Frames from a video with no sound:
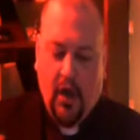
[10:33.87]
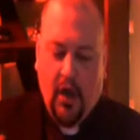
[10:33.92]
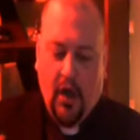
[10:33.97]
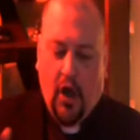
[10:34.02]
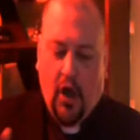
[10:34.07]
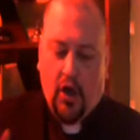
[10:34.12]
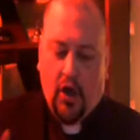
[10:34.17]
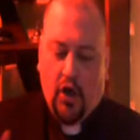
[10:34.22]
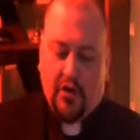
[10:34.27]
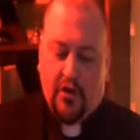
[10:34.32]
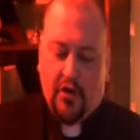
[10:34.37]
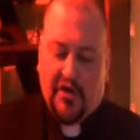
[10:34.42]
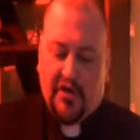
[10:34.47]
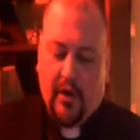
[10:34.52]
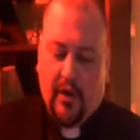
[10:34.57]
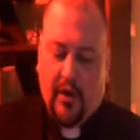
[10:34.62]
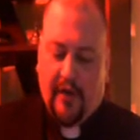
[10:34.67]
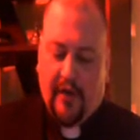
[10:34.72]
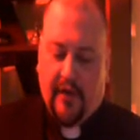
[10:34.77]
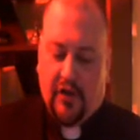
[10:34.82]

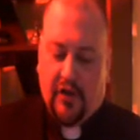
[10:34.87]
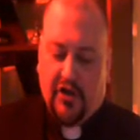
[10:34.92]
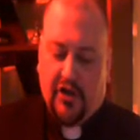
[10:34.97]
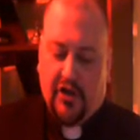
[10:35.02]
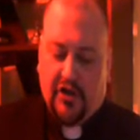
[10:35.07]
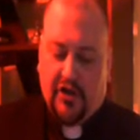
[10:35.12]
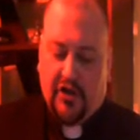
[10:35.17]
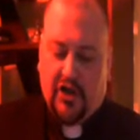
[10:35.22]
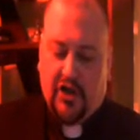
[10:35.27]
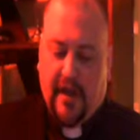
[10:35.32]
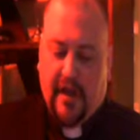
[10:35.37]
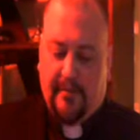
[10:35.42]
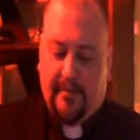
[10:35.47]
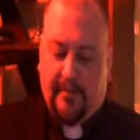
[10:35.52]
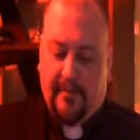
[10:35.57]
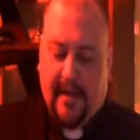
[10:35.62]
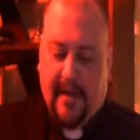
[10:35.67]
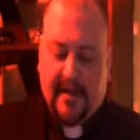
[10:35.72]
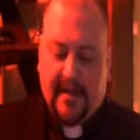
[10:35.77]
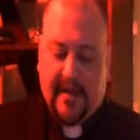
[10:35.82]
Whosoever shall shed
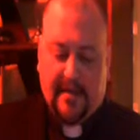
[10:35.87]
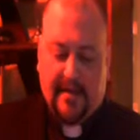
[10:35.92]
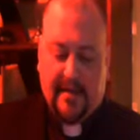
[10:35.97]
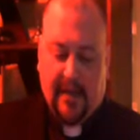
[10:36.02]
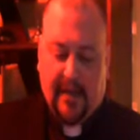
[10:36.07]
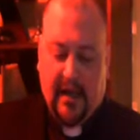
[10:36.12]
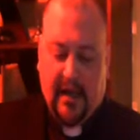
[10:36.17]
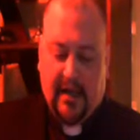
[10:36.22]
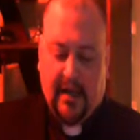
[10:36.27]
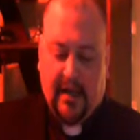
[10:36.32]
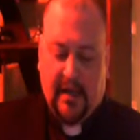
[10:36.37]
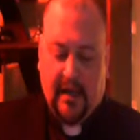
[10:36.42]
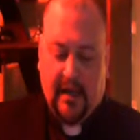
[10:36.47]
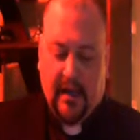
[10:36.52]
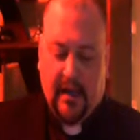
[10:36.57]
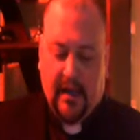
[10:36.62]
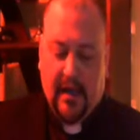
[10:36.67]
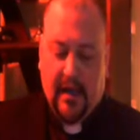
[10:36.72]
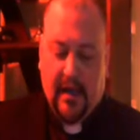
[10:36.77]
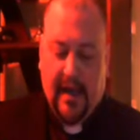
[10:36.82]
man's blood,
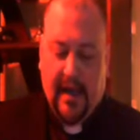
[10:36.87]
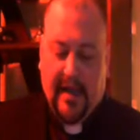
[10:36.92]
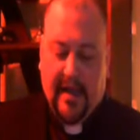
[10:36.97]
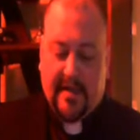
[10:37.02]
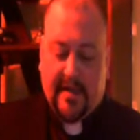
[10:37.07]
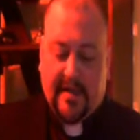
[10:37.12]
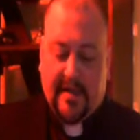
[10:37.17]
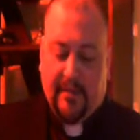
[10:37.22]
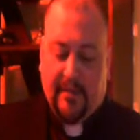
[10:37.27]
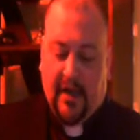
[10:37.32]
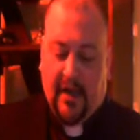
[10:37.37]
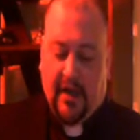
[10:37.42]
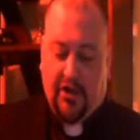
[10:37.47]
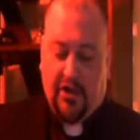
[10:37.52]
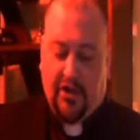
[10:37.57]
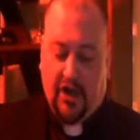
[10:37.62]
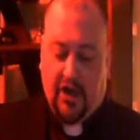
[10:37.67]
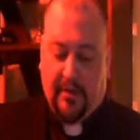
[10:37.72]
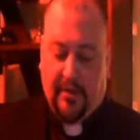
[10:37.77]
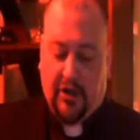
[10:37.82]
his blood
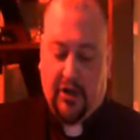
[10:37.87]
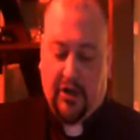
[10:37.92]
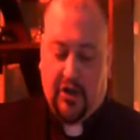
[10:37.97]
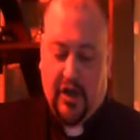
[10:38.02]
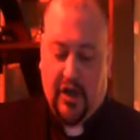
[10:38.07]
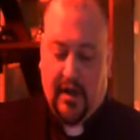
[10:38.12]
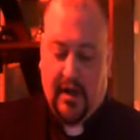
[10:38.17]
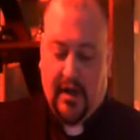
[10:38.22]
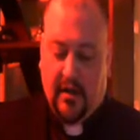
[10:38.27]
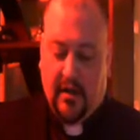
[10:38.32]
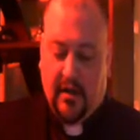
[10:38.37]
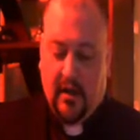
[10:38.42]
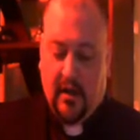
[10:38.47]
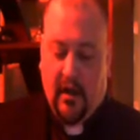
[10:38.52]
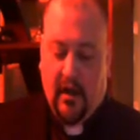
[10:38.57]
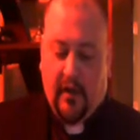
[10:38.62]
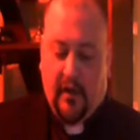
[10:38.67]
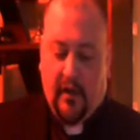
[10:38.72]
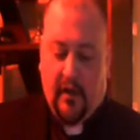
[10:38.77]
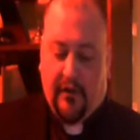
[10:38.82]
shall be shed.
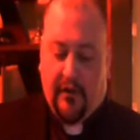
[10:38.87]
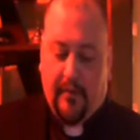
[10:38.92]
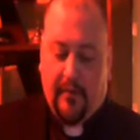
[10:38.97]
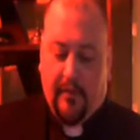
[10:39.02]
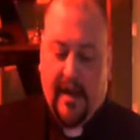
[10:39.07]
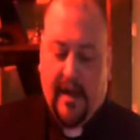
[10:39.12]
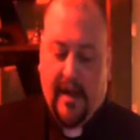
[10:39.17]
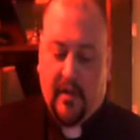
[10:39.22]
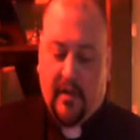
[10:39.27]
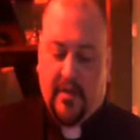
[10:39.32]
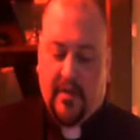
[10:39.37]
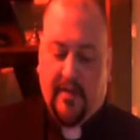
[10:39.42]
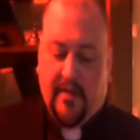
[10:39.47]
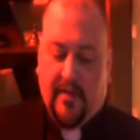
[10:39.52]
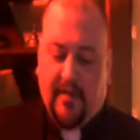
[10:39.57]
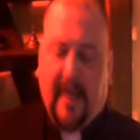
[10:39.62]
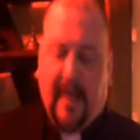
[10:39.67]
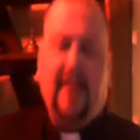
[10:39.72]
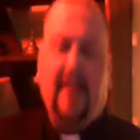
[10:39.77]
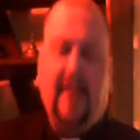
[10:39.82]
For man was
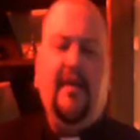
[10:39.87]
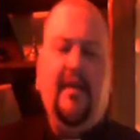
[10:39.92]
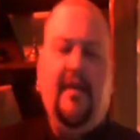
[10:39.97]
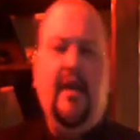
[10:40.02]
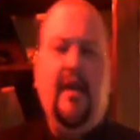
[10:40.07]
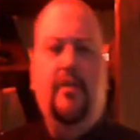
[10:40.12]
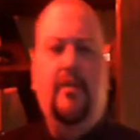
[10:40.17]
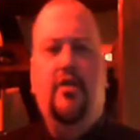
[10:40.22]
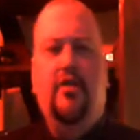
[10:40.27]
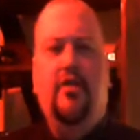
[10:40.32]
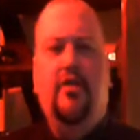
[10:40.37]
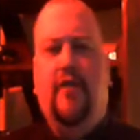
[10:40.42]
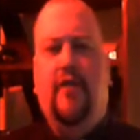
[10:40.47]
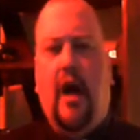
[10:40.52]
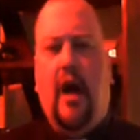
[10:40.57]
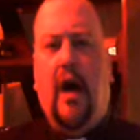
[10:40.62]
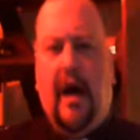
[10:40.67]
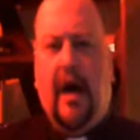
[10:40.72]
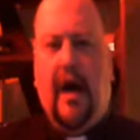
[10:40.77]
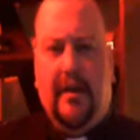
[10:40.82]
made in the image of
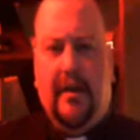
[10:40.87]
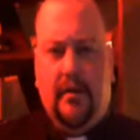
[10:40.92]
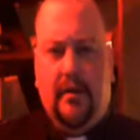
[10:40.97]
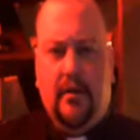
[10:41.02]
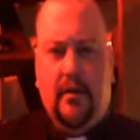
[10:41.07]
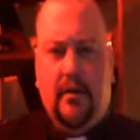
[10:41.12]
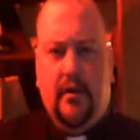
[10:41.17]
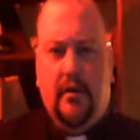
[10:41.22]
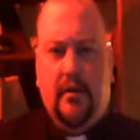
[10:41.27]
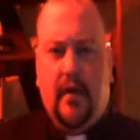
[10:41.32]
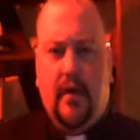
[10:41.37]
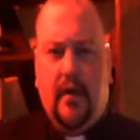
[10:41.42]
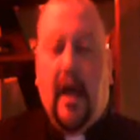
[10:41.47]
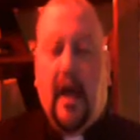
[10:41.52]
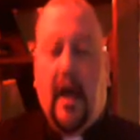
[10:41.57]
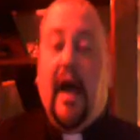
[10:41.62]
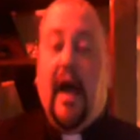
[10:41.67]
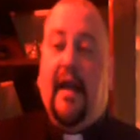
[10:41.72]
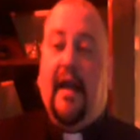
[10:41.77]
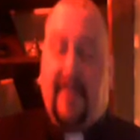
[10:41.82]
God.
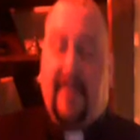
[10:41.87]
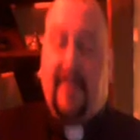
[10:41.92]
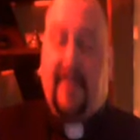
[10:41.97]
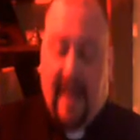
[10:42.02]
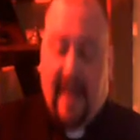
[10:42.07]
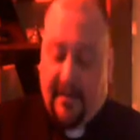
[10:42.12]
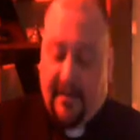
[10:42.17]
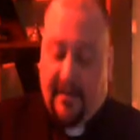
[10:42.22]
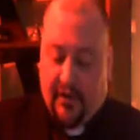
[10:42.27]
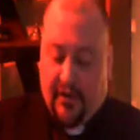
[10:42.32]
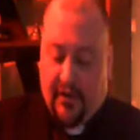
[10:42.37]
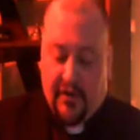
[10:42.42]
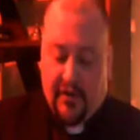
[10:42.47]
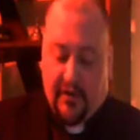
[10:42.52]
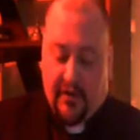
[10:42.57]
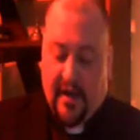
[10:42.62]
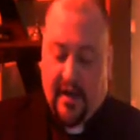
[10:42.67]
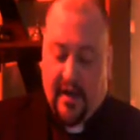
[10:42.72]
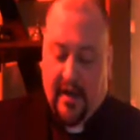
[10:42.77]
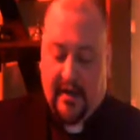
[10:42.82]
And that verse
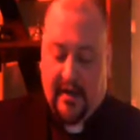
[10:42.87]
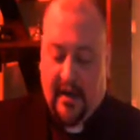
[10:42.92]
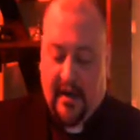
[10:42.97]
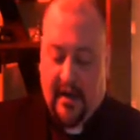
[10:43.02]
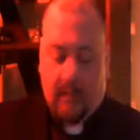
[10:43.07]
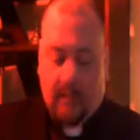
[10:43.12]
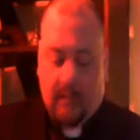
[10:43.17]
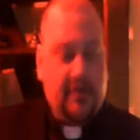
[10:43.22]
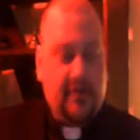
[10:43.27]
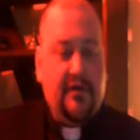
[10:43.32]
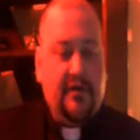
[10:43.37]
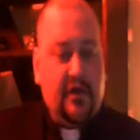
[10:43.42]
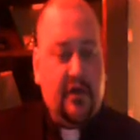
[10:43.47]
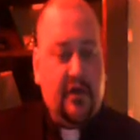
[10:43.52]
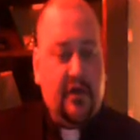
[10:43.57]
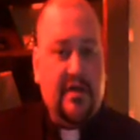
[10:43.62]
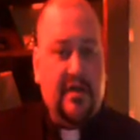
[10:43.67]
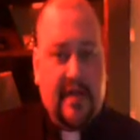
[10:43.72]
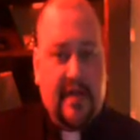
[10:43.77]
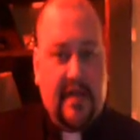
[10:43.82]
right there, which is
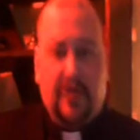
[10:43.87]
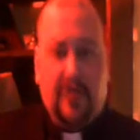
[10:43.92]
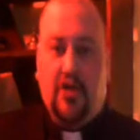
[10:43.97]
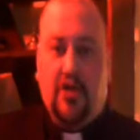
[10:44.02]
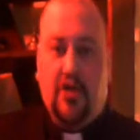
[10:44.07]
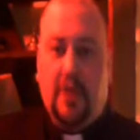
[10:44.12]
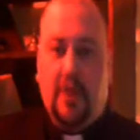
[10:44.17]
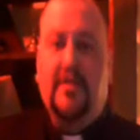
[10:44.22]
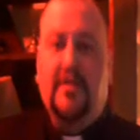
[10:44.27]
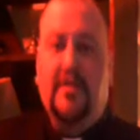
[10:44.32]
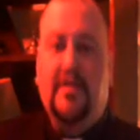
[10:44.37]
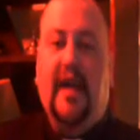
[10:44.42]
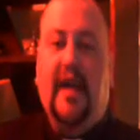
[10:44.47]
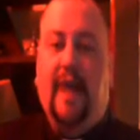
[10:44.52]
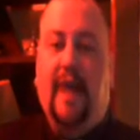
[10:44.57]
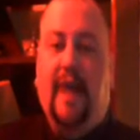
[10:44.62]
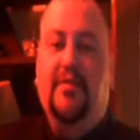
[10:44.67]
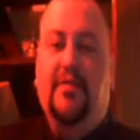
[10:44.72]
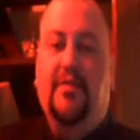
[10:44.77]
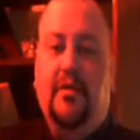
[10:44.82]
verse 6, shows the
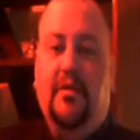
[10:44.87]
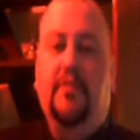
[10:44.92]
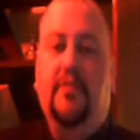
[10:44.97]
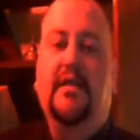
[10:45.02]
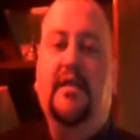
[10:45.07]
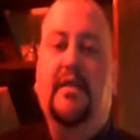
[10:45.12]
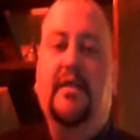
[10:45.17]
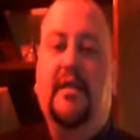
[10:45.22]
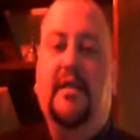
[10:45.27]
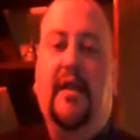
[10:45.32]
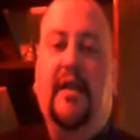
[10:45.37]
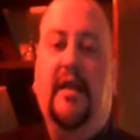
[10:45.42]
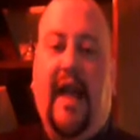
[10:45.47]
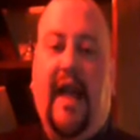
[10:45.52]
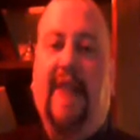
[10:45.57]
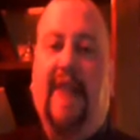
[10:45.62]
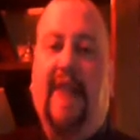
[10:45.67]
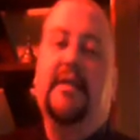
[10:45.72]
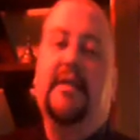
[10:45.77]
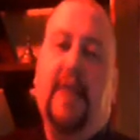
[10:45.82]
absolute silly,
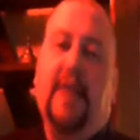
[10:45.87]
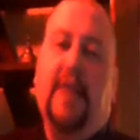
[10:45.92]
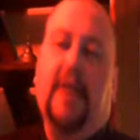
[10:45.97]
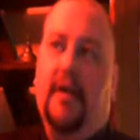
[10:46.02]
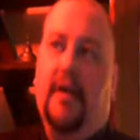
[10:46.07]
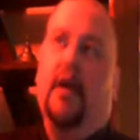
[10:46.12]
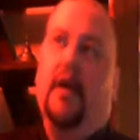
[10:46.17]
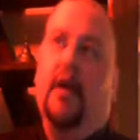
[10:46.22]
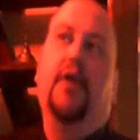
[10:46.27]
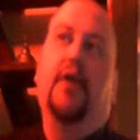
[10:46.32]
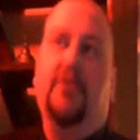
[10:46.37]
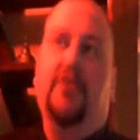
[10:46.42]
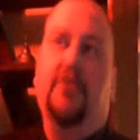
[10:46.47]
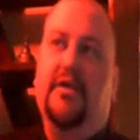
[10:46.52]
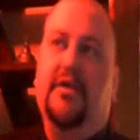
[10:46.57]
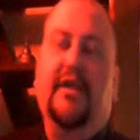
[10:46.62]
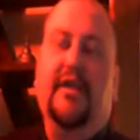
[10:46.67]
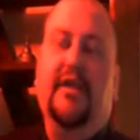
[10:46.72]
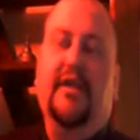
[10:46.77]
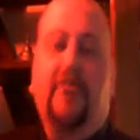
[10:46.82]
asinine,
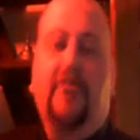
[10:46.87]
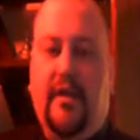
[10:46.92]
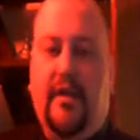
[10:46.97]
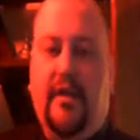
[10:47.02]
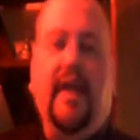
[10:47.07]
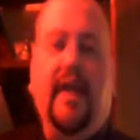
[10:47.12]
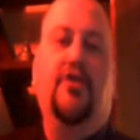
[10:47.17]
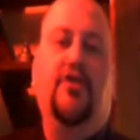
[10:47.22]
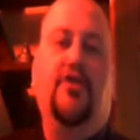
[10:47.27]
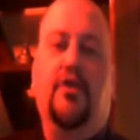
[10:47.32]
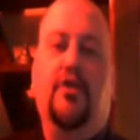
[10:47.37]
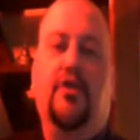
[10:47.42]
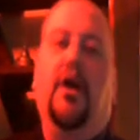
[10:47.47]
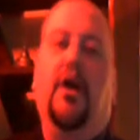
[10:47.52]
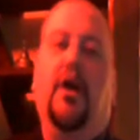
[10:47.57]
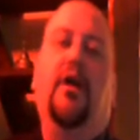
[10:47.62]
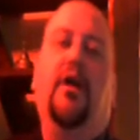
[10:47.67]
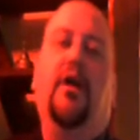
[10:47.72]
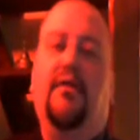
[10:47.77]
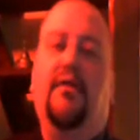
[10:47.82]
contradictory nature
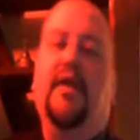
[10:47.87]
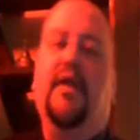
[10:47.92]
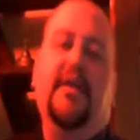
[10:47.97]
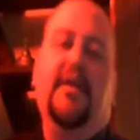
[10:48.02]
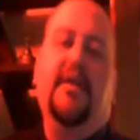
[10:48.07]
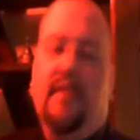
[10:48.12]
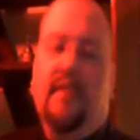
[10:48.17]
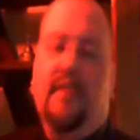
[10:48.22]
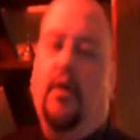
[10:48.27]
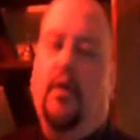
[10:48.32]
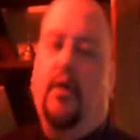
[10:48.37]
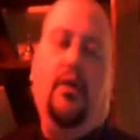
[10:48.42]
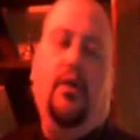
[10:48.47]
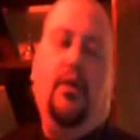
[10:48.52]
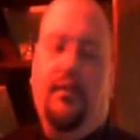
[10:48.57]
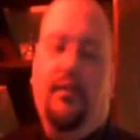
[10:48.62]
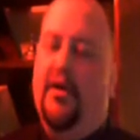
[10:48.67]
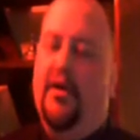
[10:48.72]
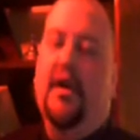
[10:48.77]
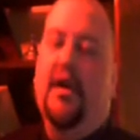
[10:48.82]
of this whole
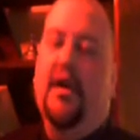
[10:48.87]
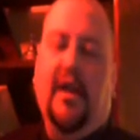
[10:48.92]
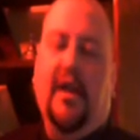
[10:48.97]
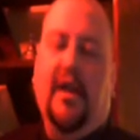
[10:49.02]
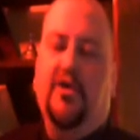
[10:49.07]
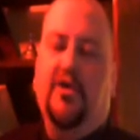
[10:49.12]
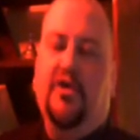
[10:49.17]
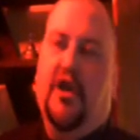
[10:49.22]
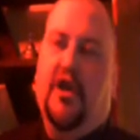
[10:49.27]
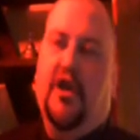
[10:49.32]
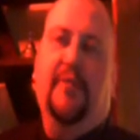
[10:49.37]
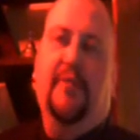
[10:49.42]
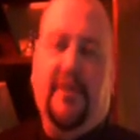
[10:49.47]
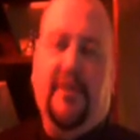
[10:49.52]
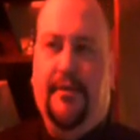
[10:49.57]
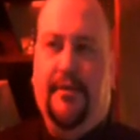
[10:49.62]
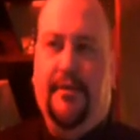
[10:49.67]
fucking chapter.